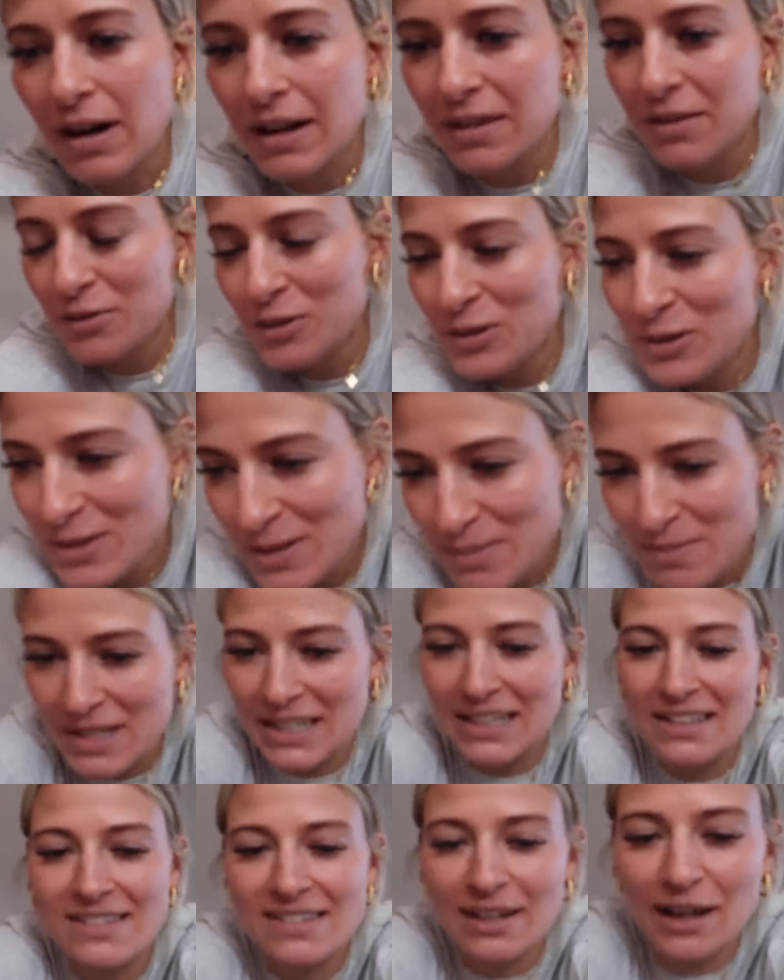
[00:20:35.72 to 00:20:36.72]
run through some
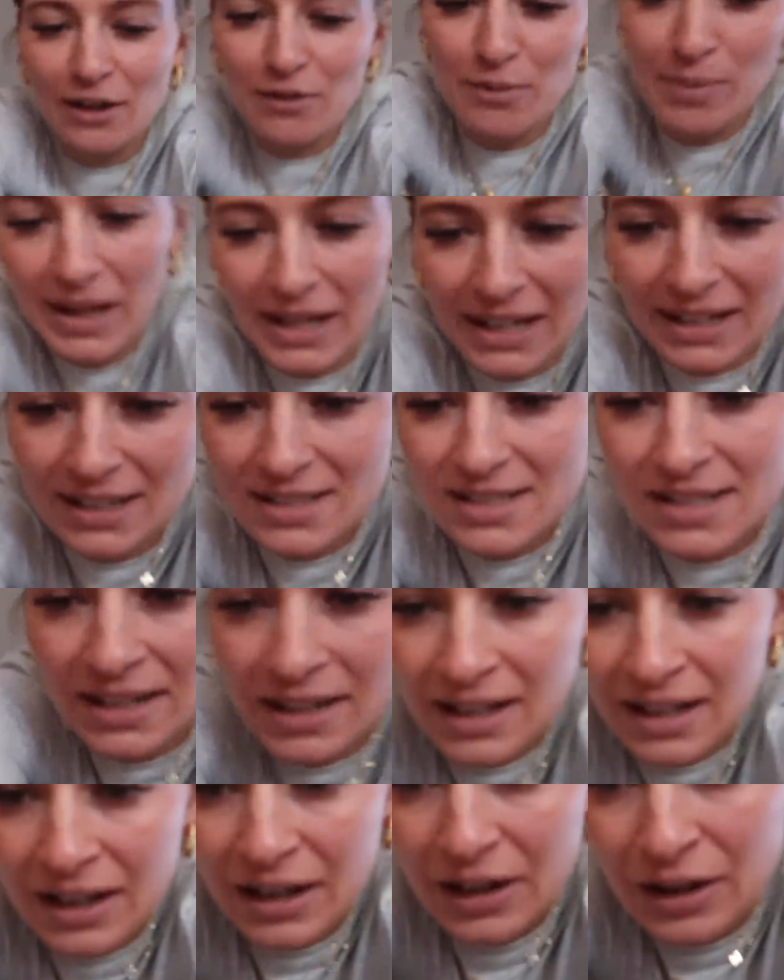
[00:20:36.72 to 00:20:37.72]
things that I've picked
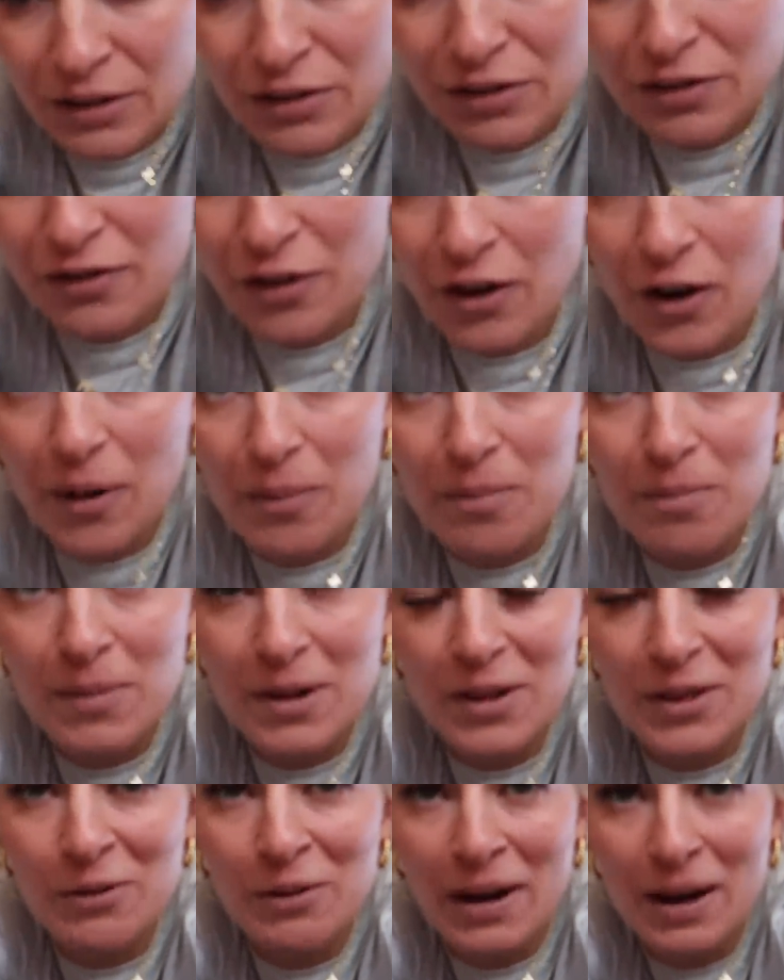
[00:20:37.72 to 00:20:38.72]
from the